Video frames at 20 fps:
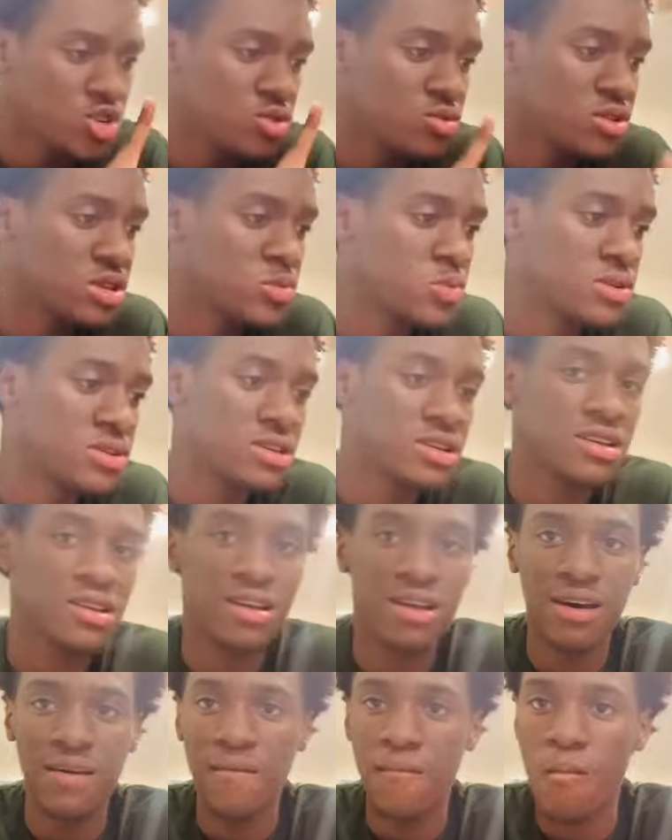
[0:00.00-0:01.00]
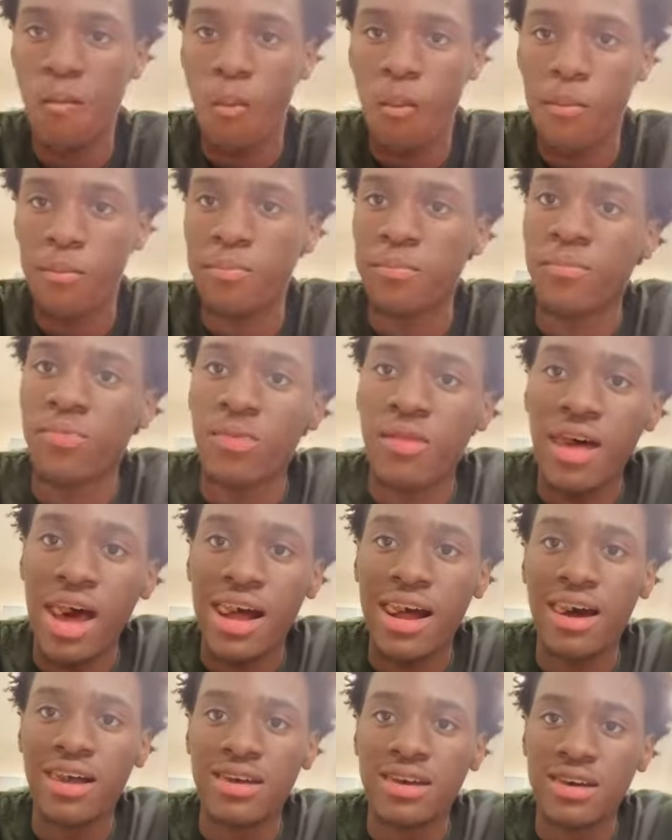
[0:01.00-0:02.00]
Now I
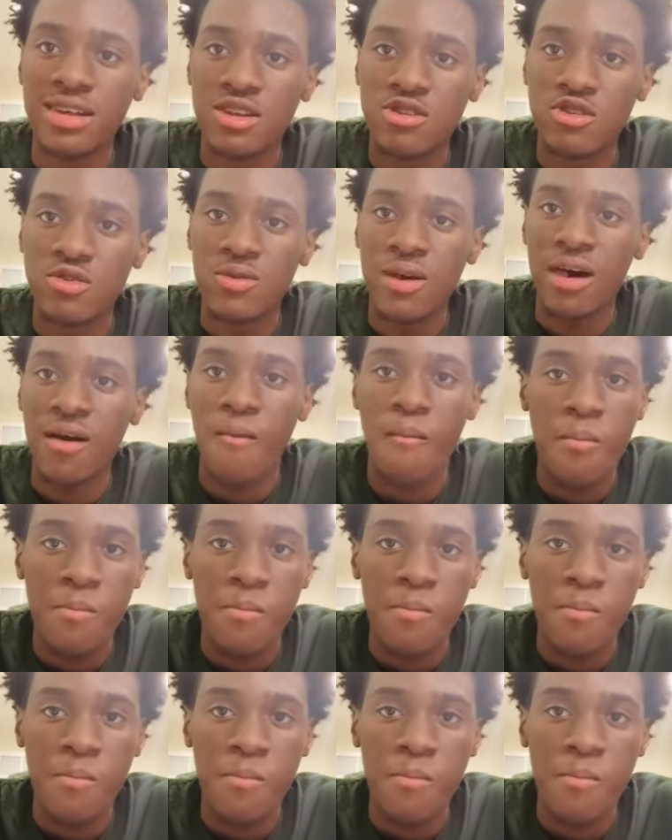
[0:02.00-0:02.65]
gotta edit you out.